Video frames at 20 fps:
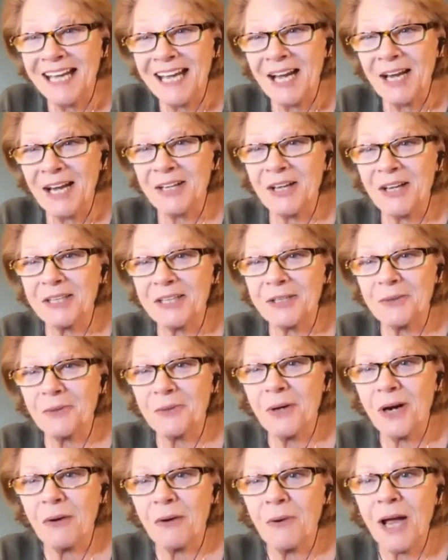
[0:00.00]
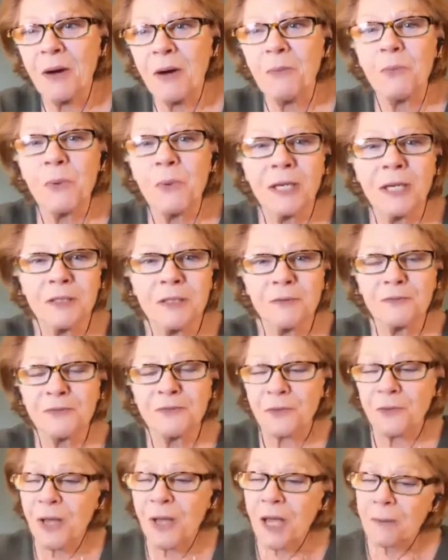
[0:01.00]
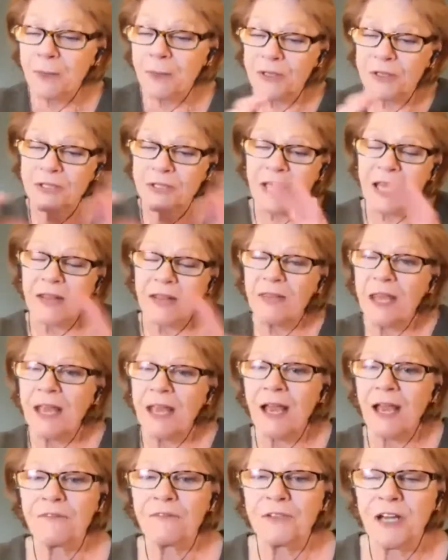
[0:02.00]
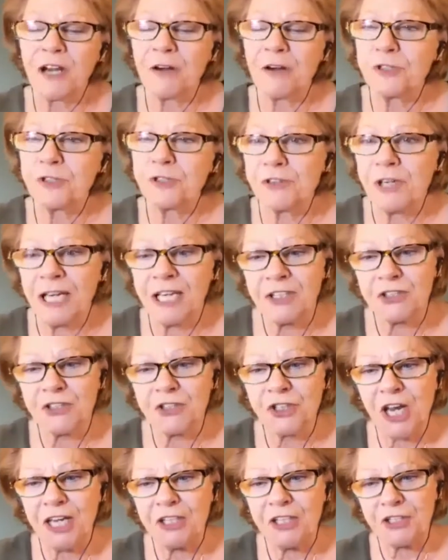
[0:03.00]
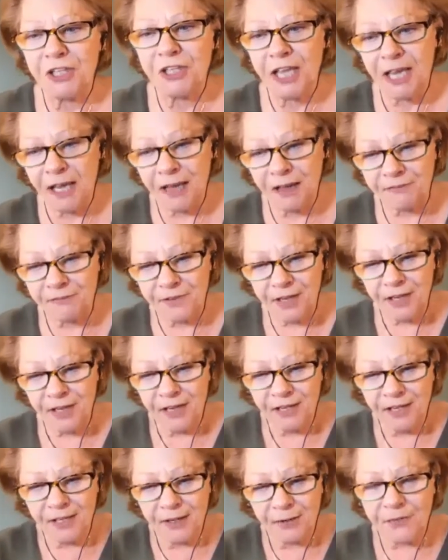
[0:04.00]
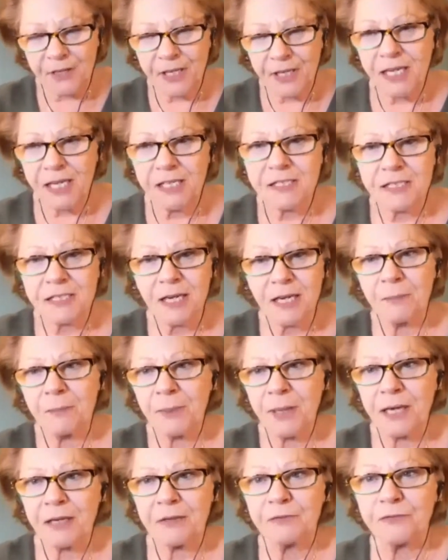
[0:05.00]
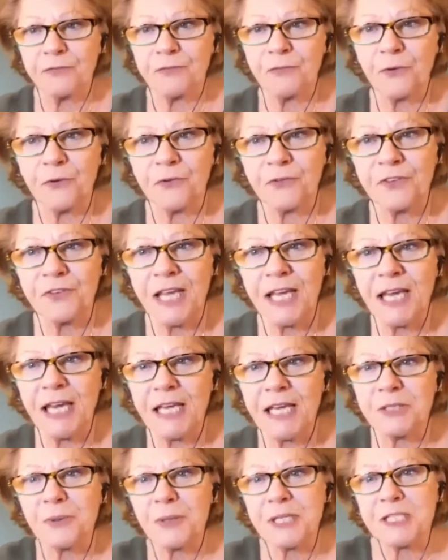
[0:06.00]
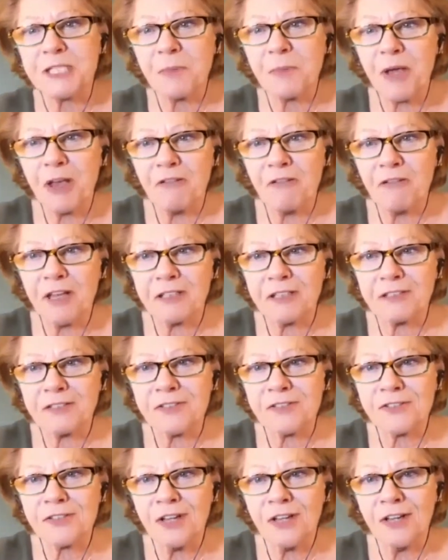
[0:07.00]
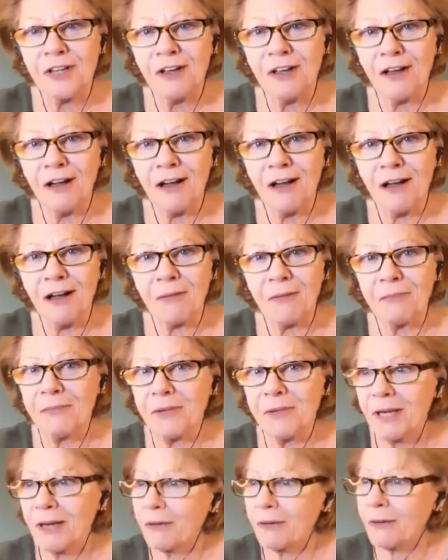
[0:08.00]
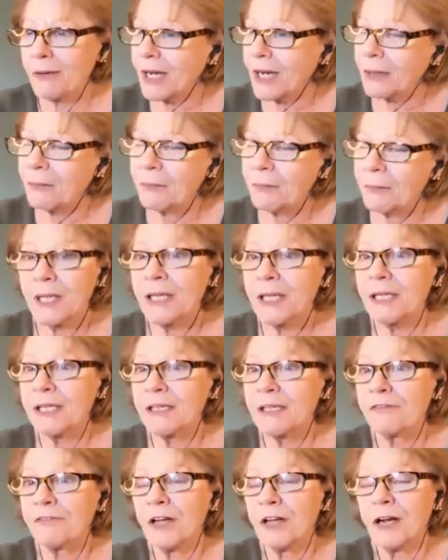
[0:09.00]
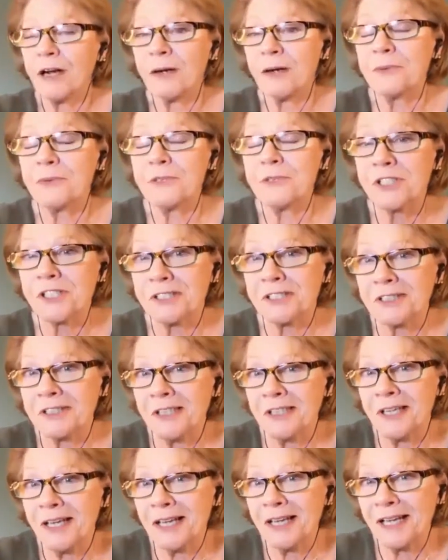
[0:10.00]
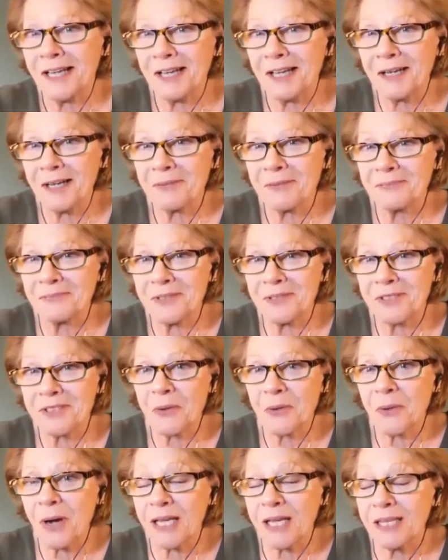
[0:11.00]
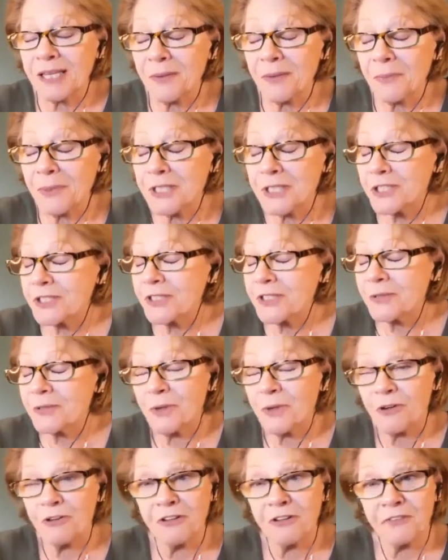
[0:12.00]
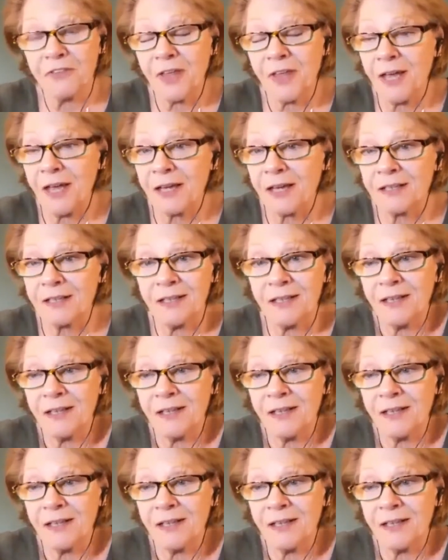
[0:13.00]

And I thought, oh, how wonderful, because then they have cultural exchange. They have, the kids come back and forth and they get to experience, a completely different culture. So I think we should do more of that.